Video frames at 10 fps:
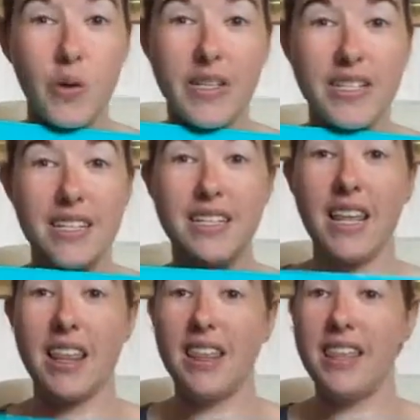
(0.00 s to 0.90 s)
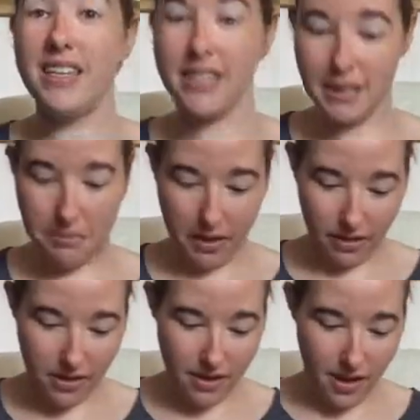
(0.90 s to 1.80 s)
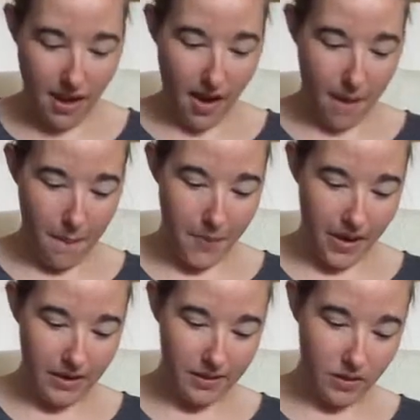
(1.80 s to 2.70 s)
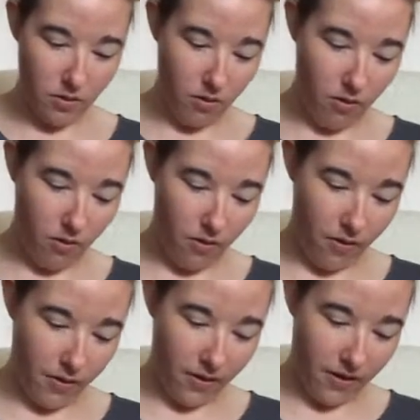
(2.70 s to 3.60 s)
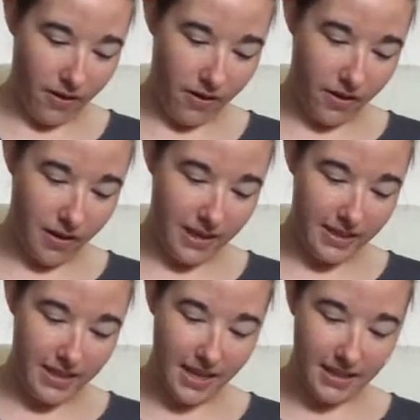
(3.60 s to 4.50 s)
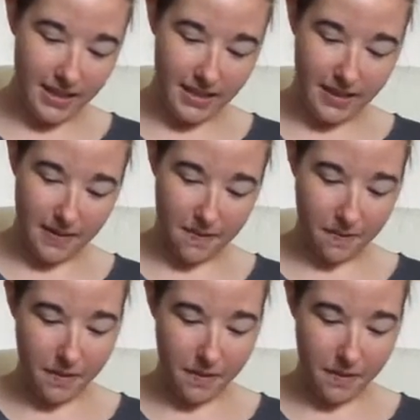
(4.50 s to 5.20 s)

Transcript: choices this month are based on insects.